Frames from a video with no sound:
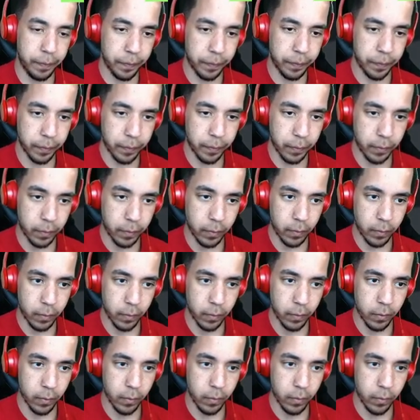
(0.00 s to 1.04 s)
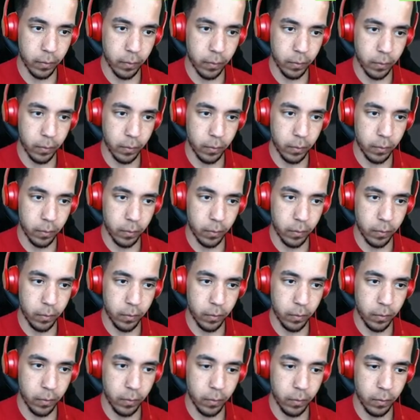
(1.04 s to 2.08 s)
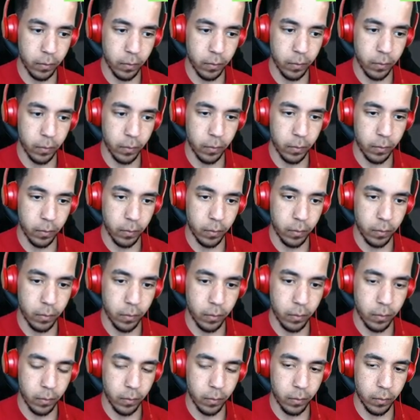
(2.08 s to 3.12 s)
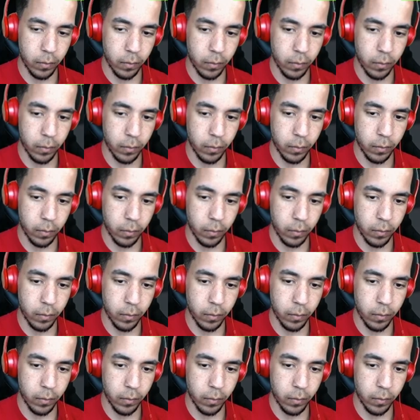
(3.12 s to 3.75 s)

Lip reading: Nobody speaks.